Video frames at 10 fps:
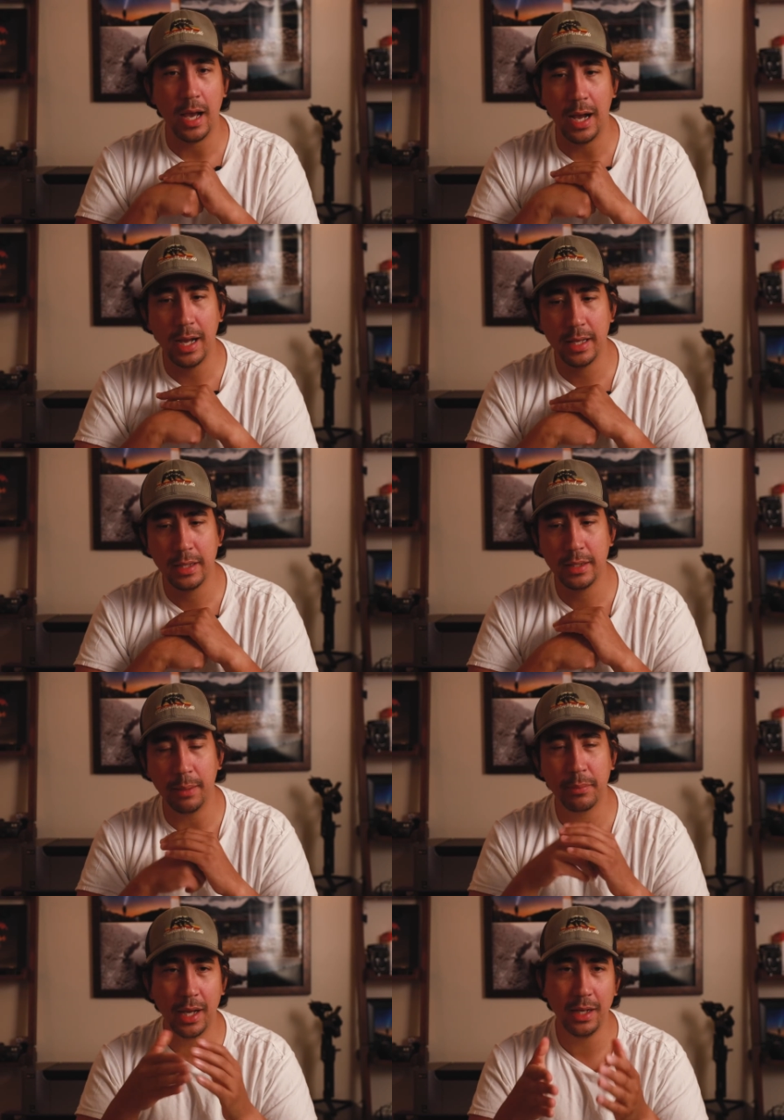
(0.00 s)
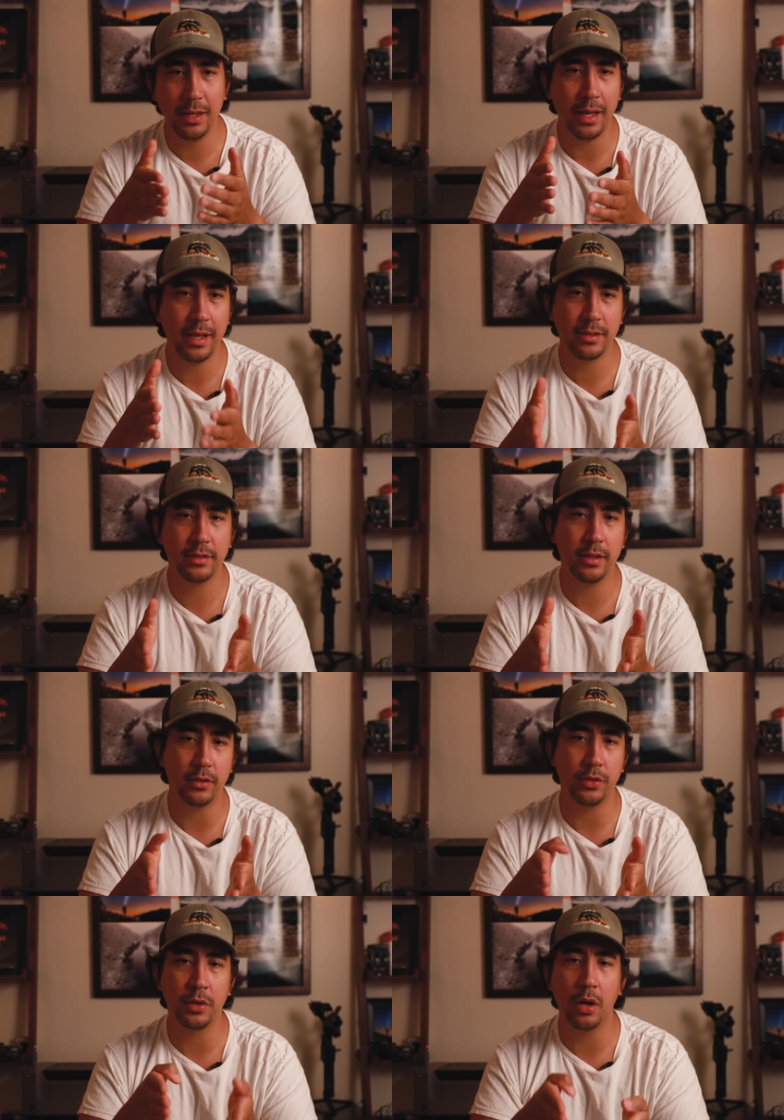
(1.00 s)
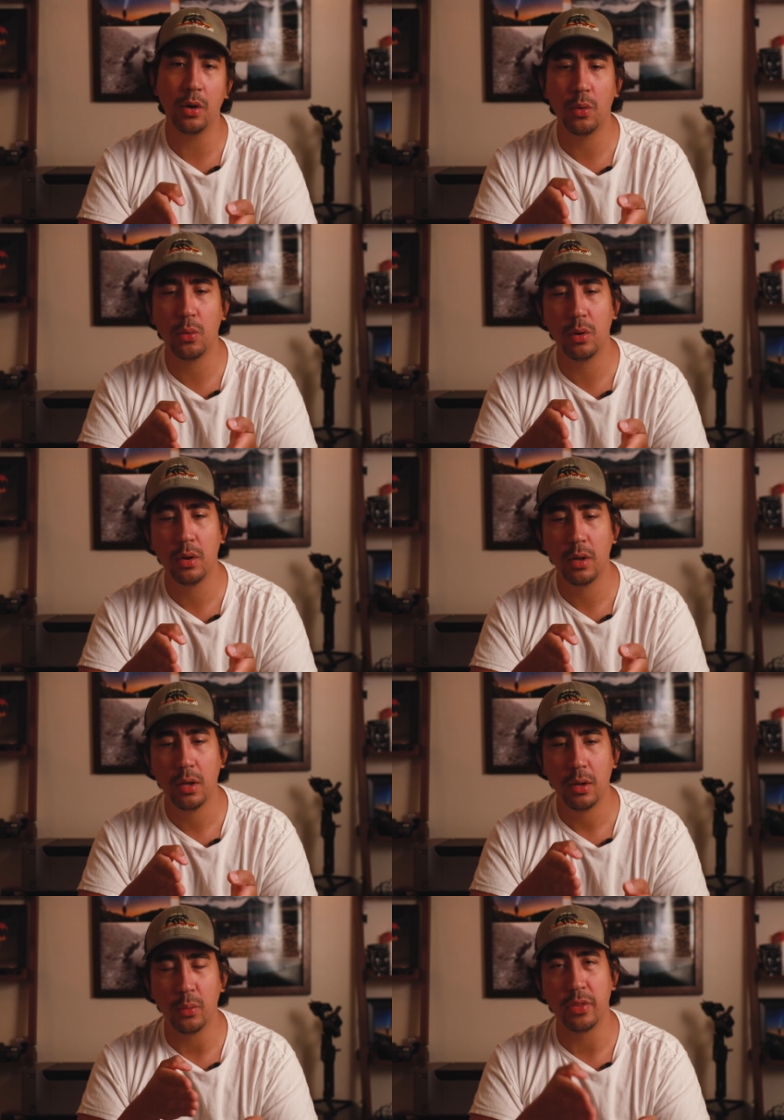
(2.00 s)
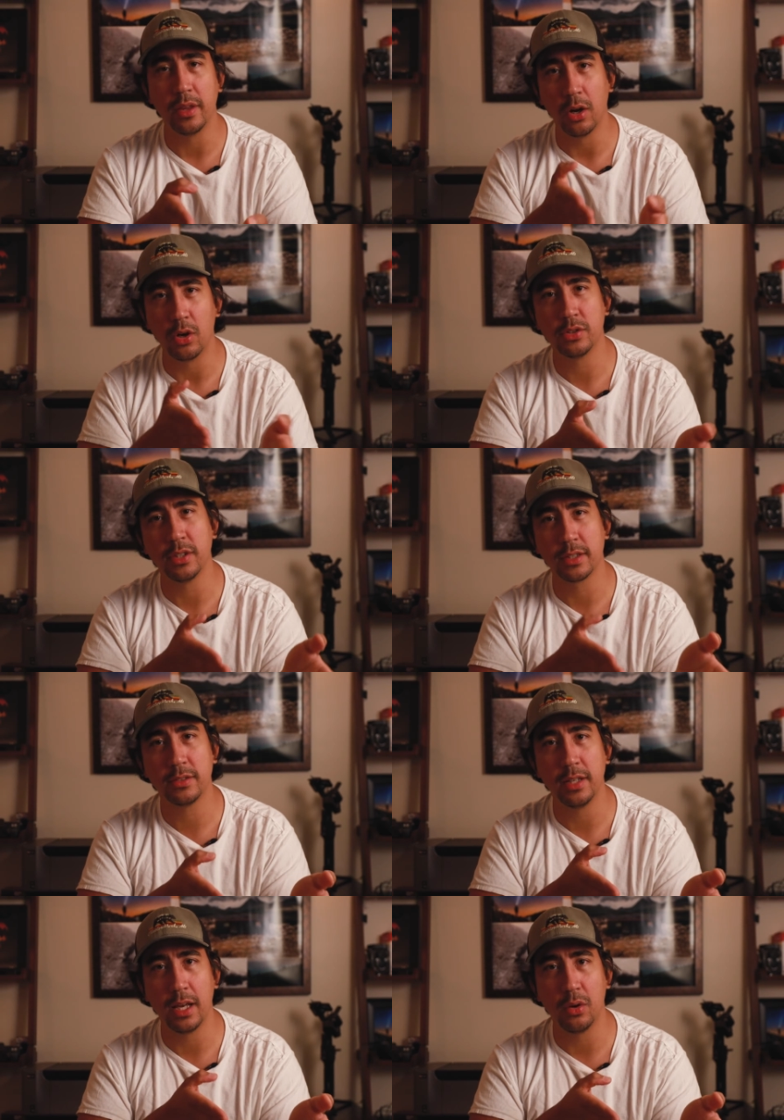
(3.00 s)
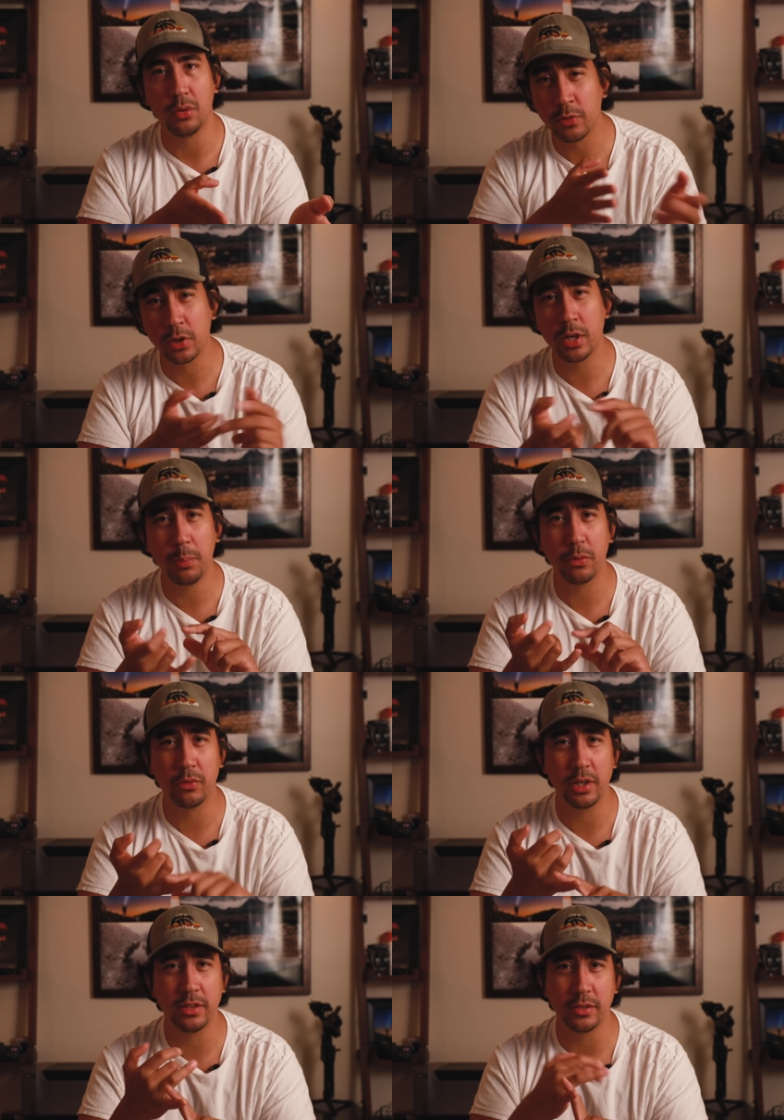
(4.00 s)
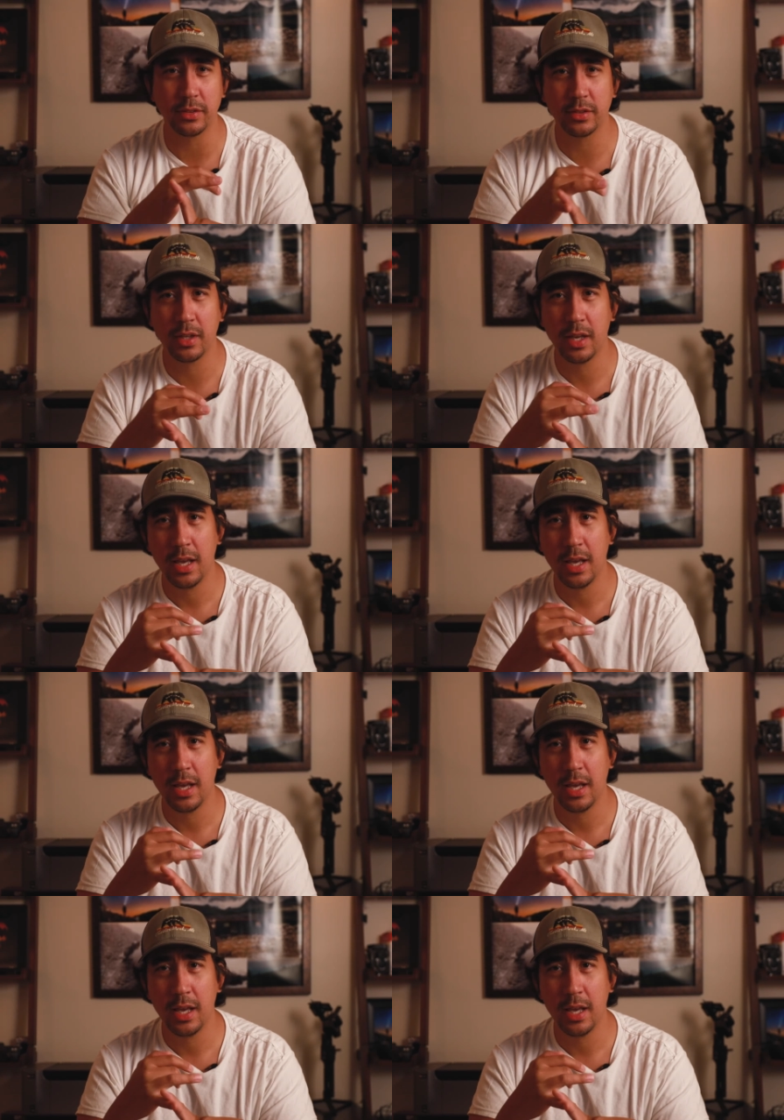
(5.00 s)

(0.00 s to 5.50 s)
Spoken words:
I'm kind of hesitant to go with the R6 now for a couple of reasons.